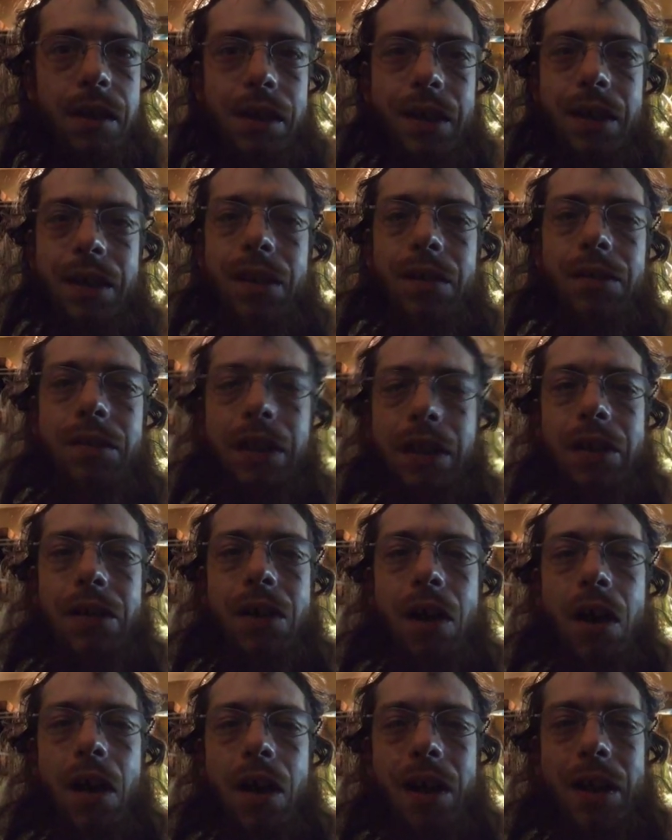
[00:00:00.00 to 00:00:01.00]
You know what I'm
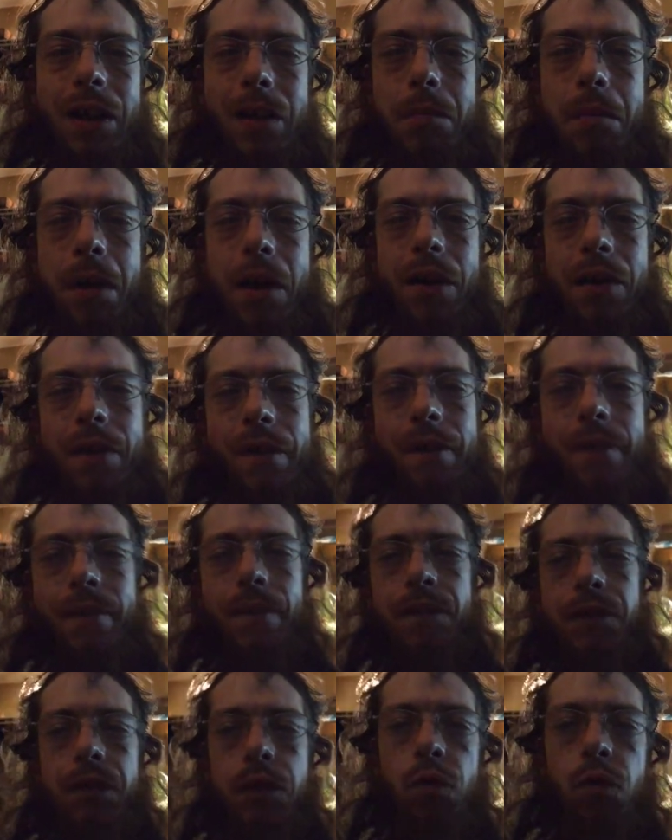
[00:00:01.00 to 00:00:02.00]
talking about.
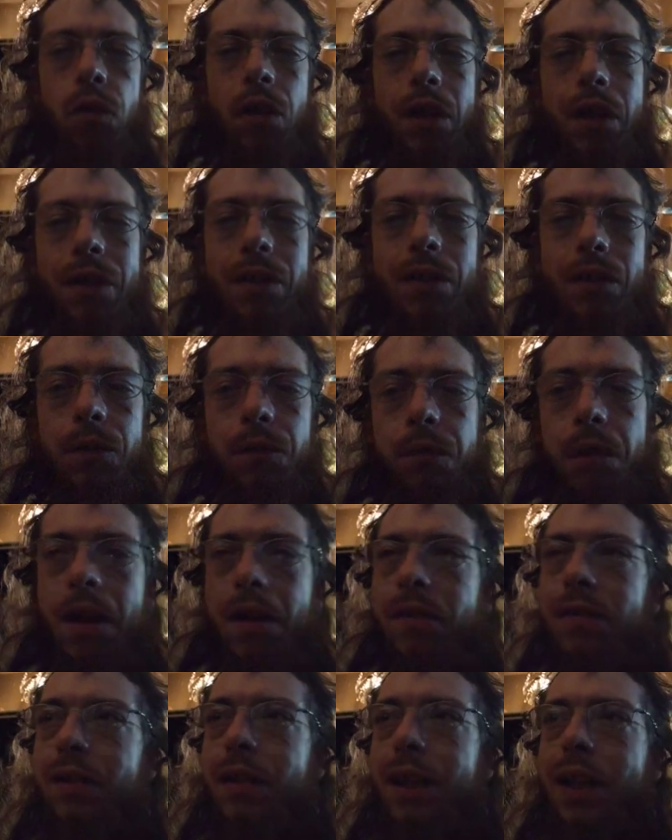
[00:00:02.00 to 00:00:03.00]
Twitter, if
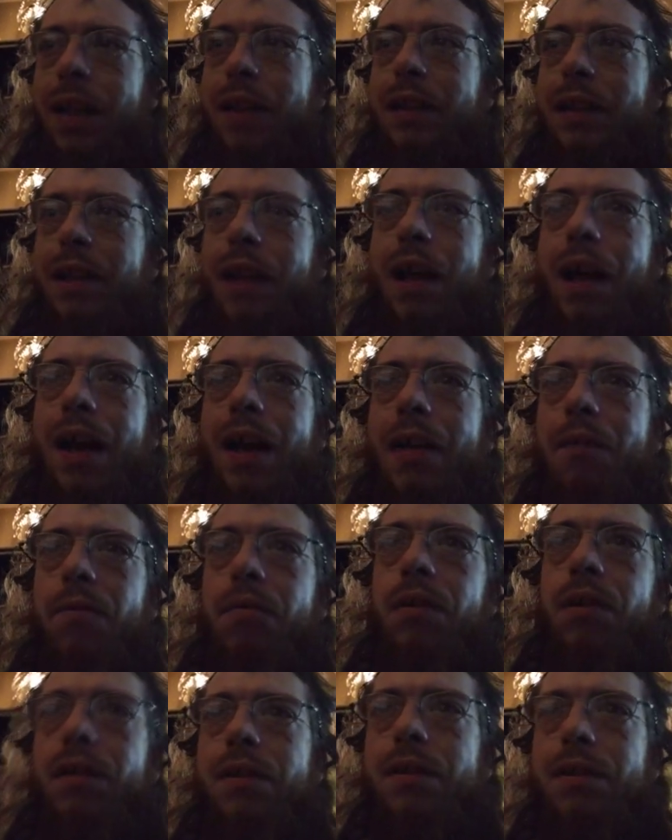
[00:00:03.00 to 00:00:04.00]
I was to get it
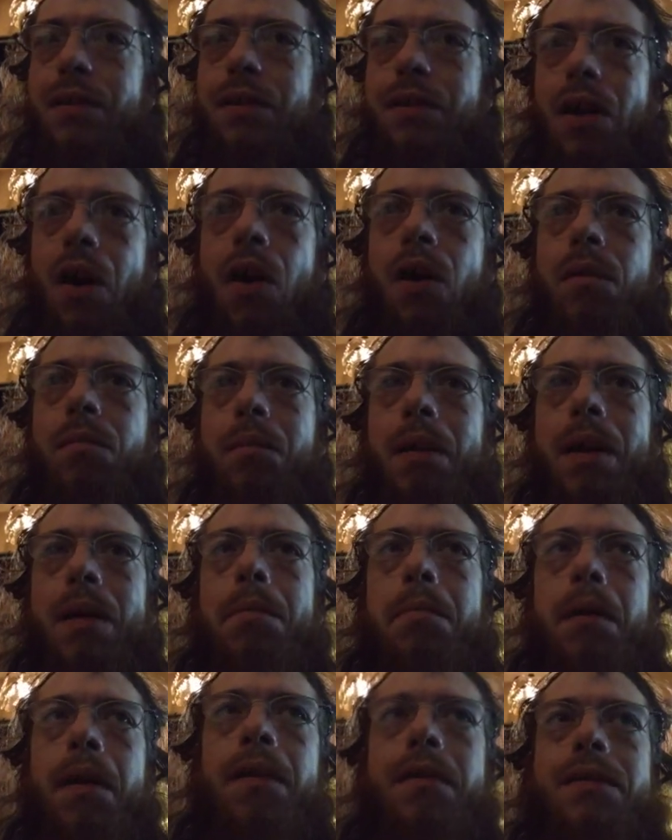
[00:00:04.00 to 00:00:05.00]
live installed in the
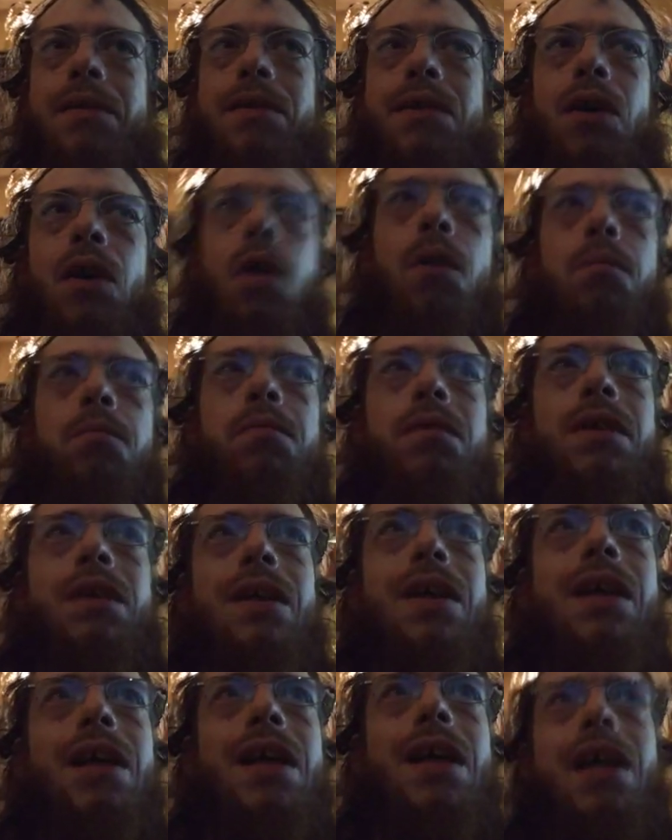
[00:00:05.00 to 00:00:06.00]
Periscope,
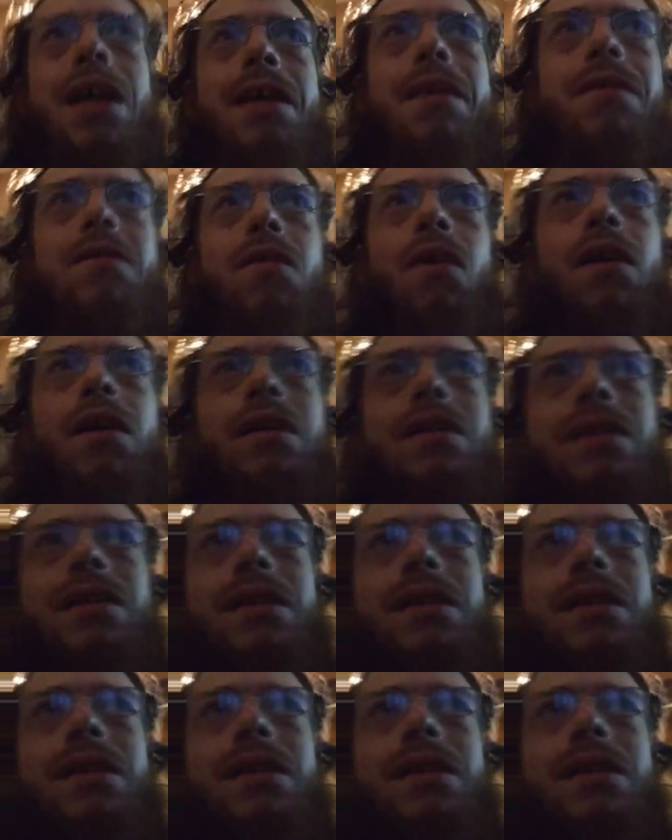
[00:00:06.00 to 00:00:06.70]
it requires a